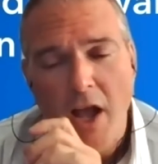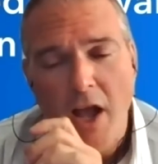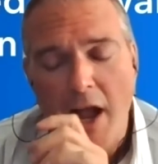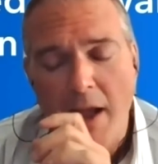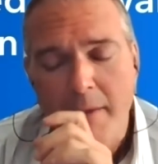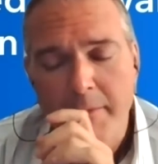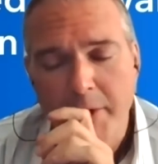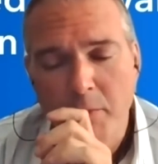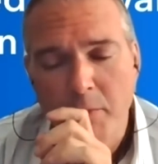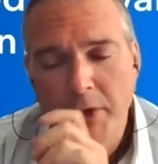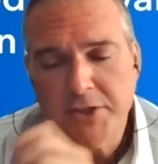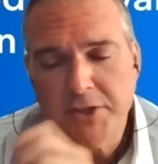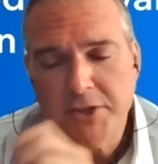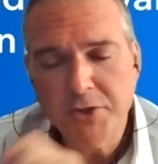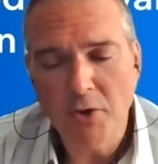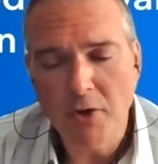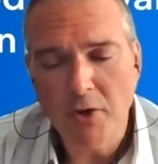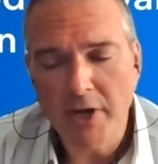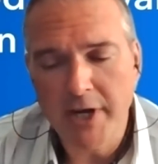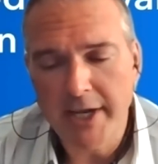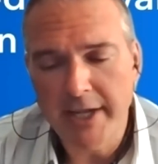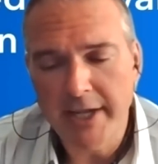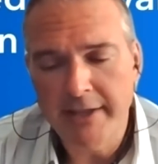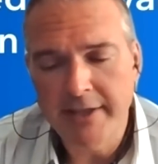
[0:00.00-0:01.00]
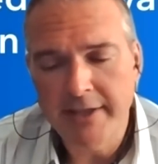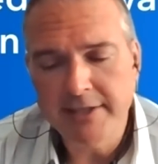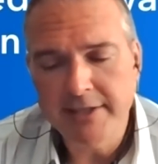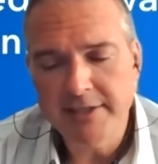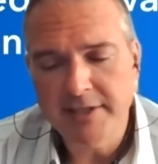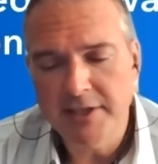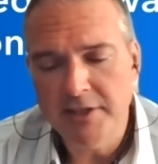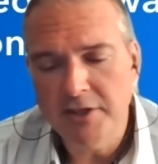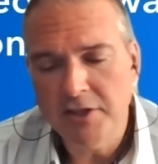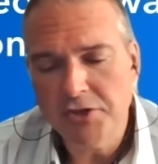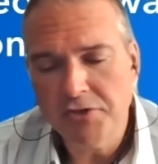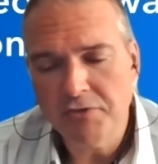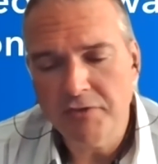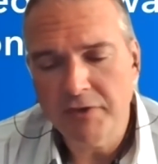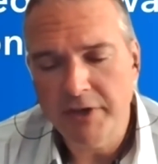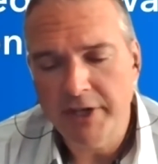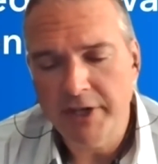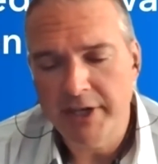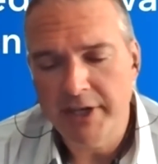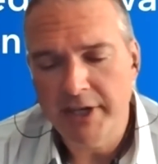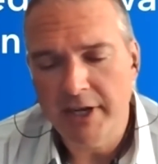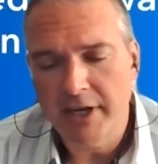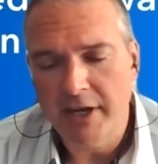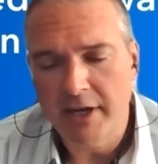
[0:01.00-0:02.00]
I mean, we talk in this
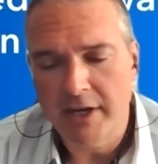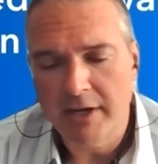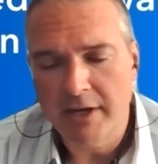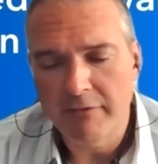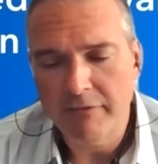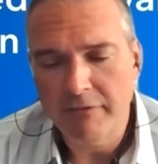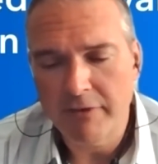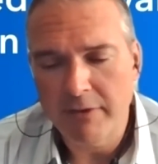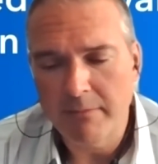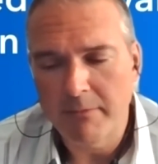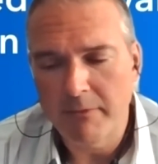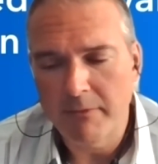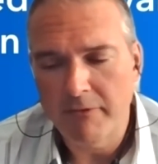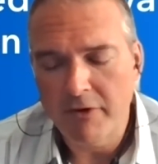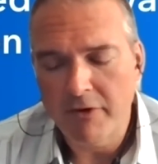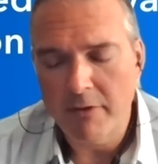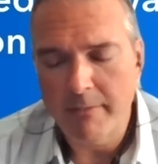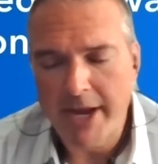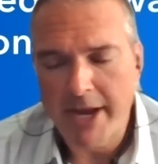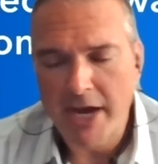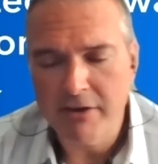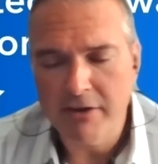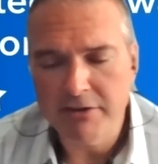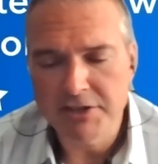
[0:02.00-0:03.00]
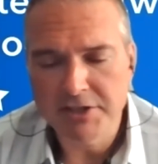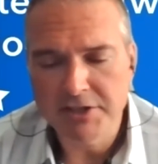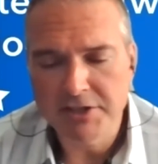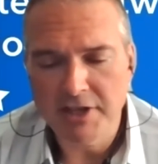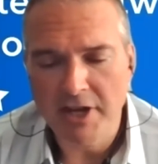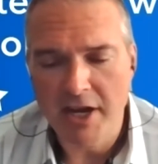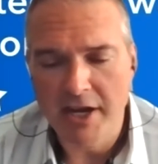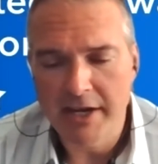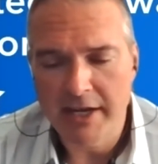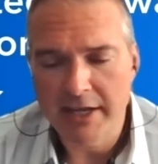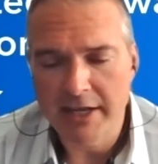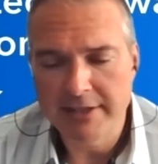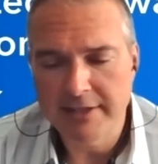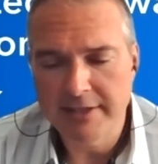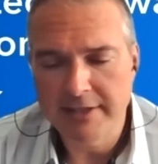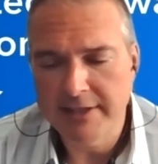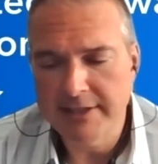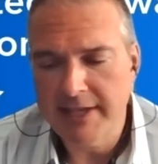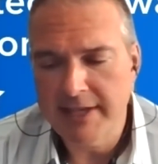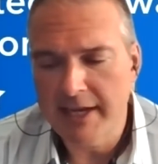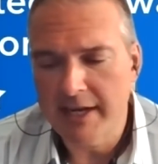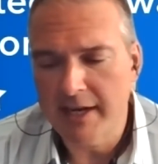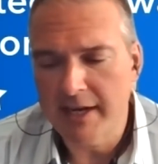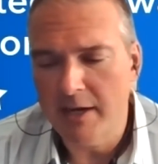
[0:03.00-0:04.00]
industry from our side as the
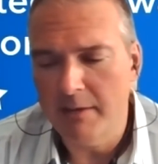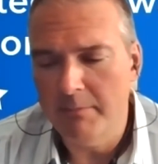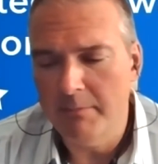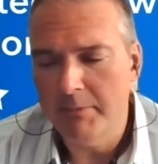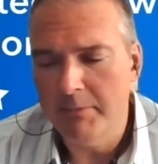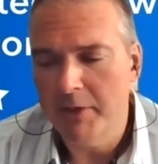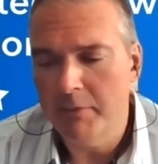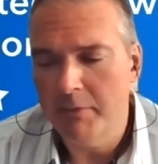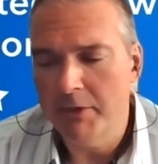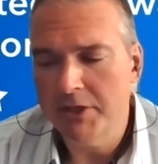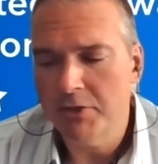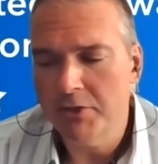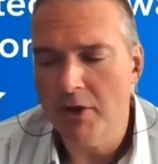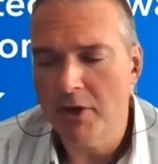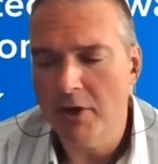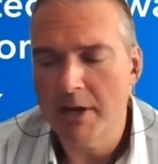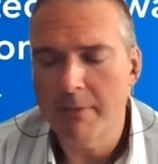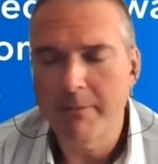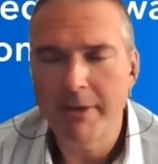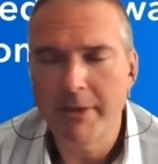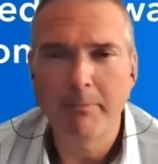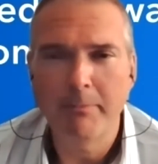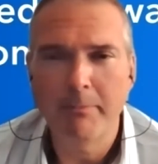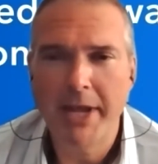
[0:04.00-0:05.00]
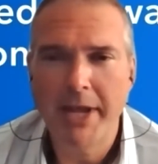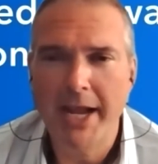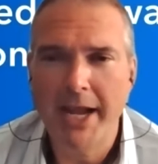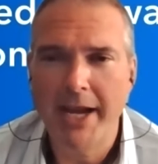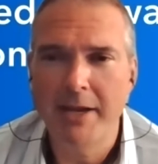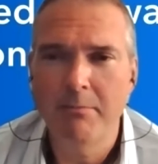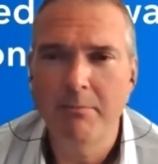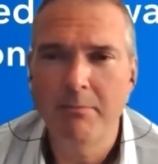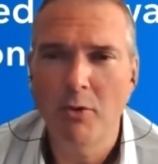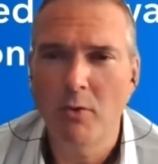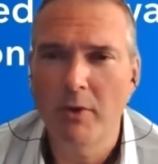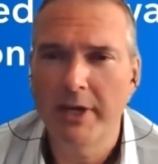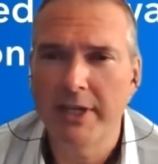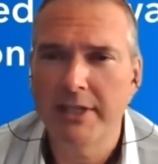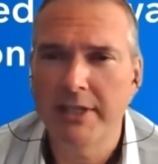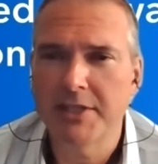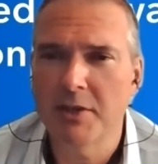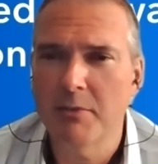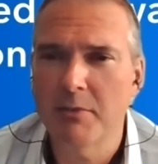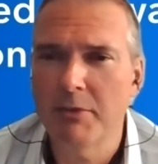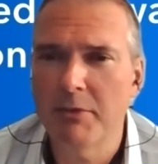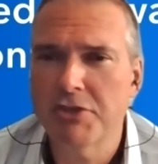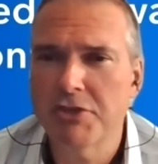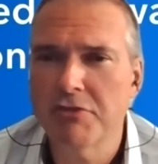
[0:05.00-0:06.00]
tech company, we talk about pain
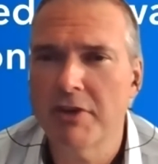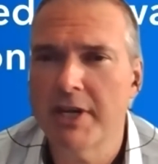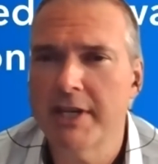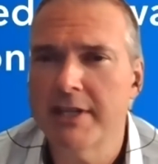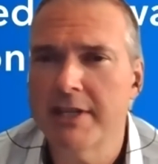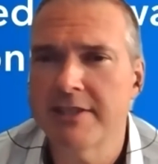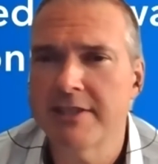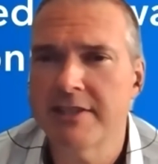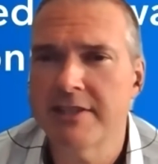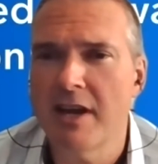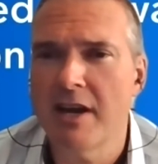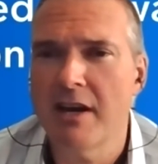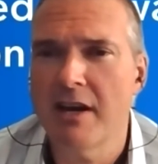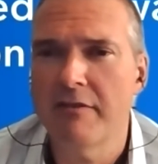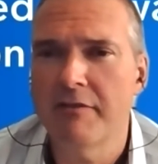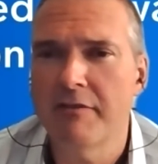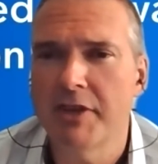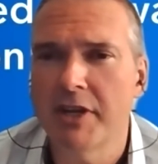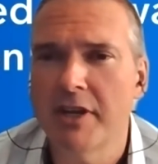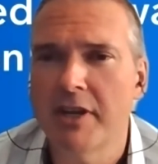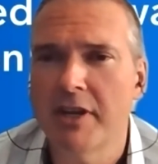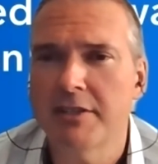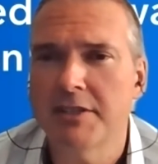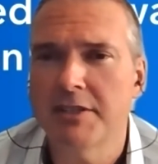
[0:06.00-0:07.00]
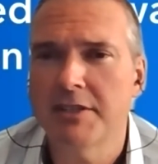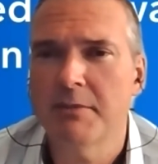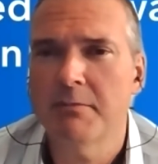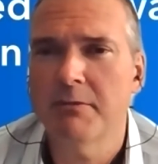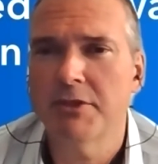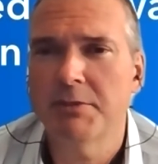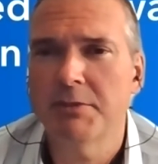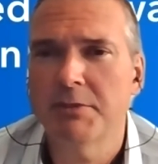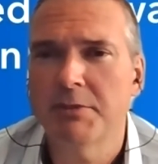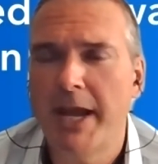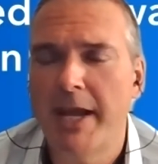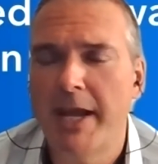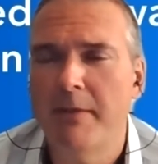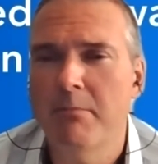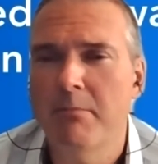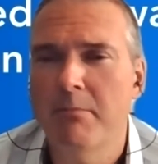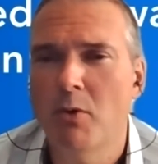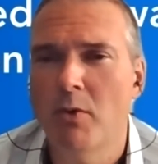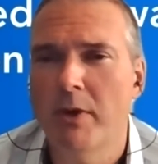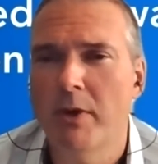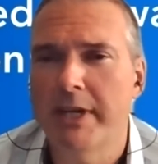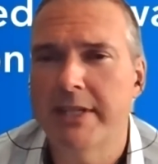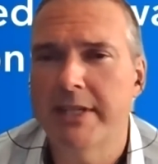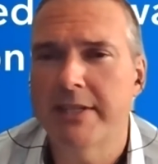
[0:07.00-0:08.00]
points, and we try to solve the customer's pain
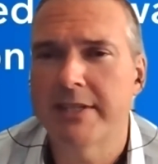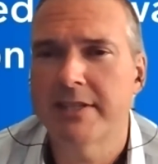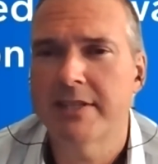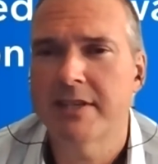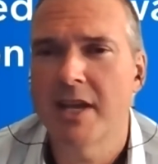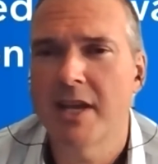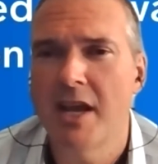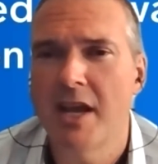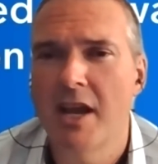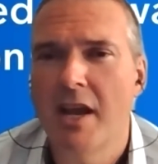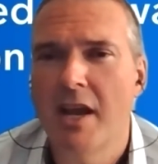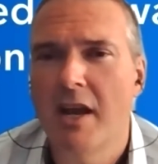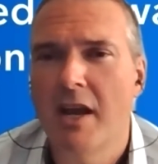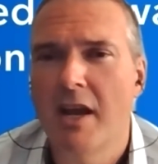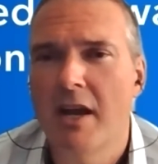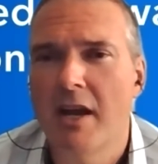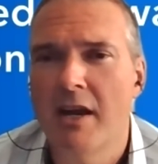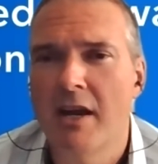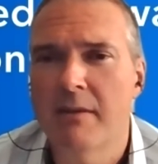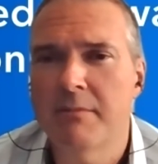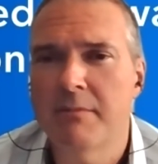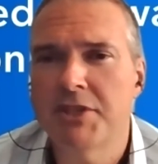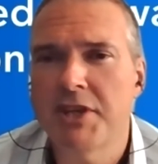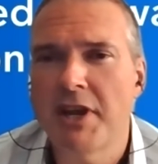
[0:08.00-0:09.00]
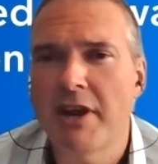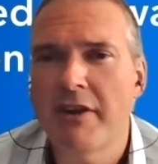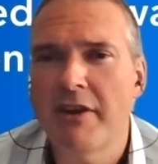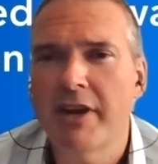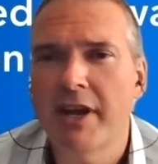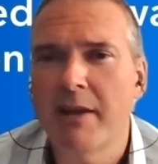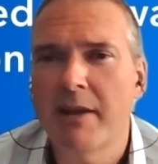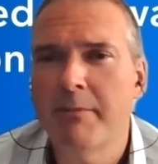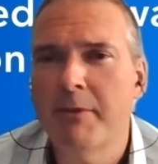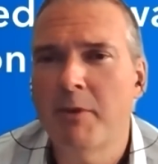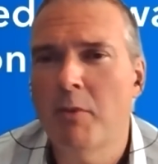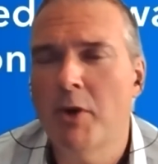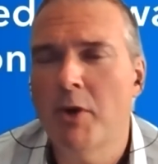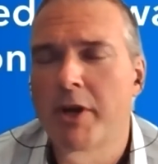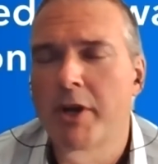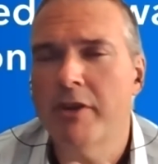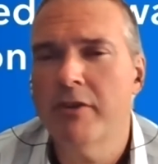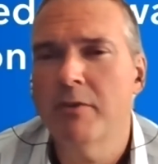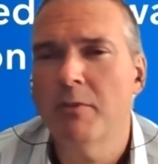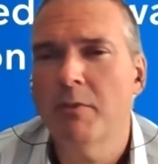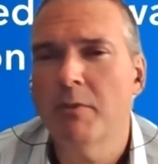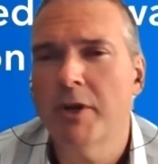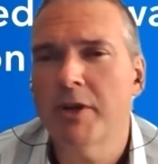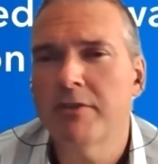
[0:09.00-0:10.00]
points. Jared, I mean, what
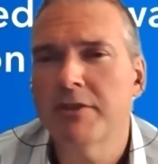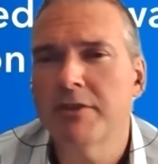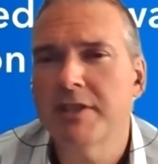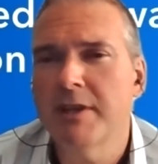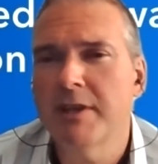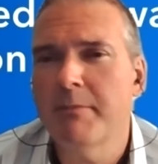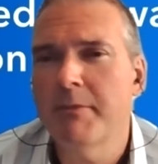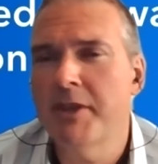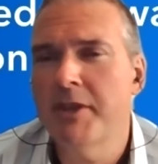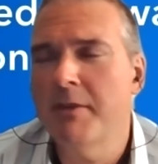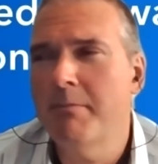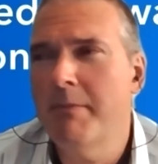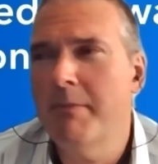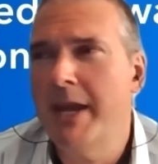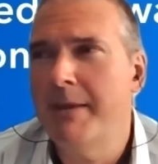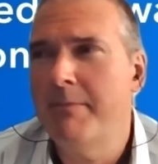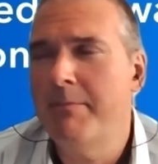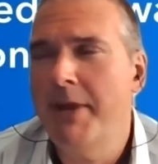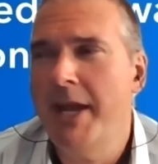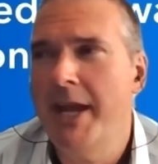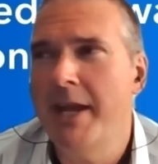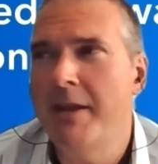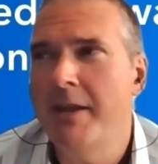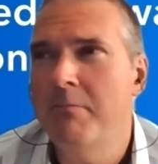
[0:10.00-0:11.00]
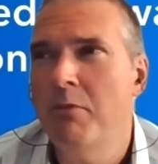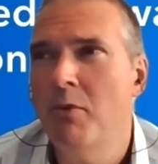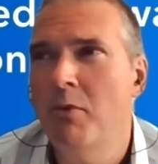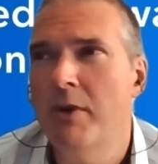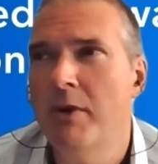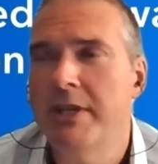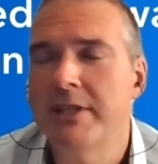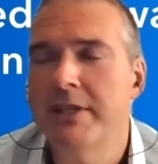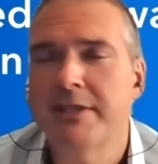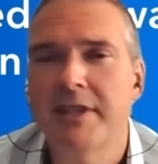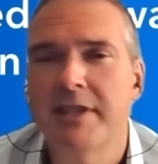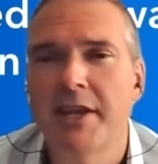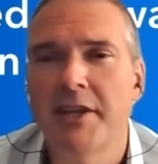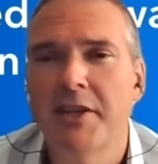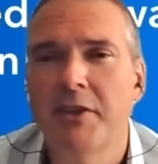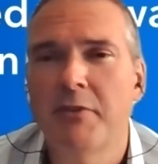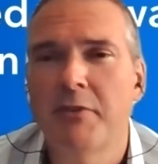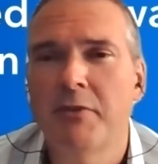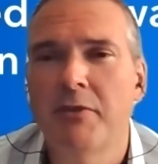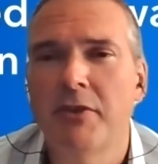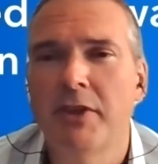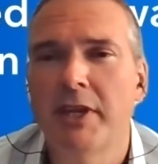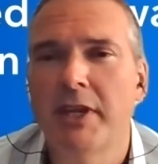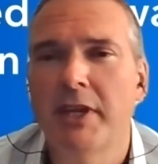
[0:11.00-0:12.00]
are some of the main pain points that
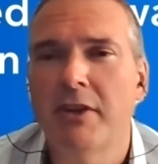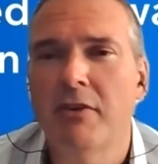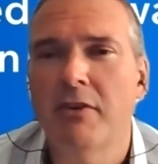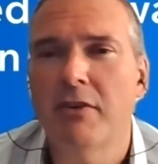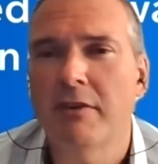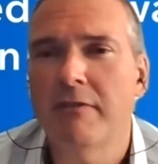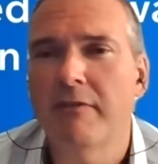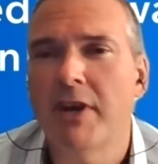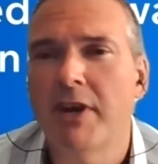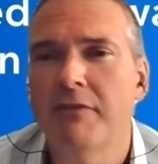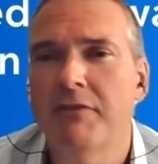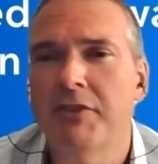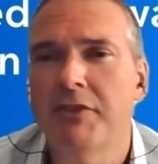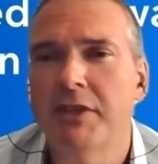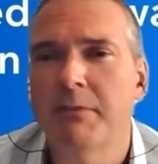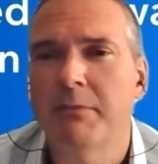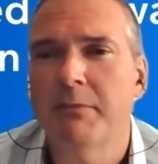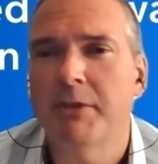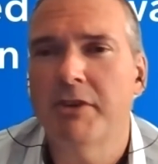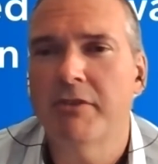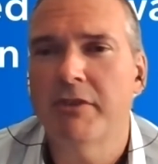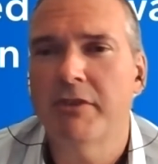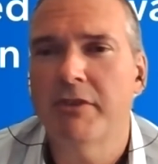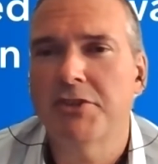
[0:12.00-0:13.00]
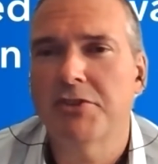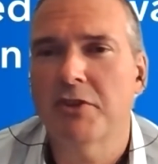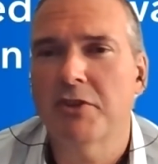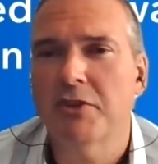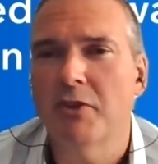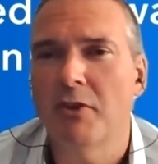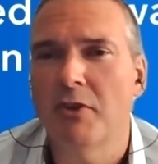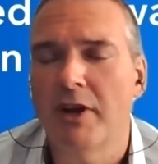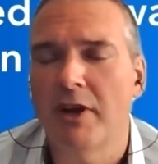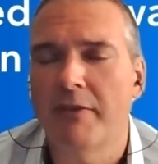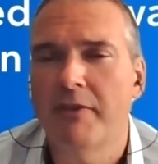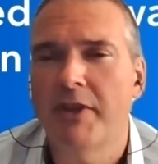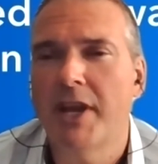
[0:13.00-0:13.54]
you think are involved in immigration law?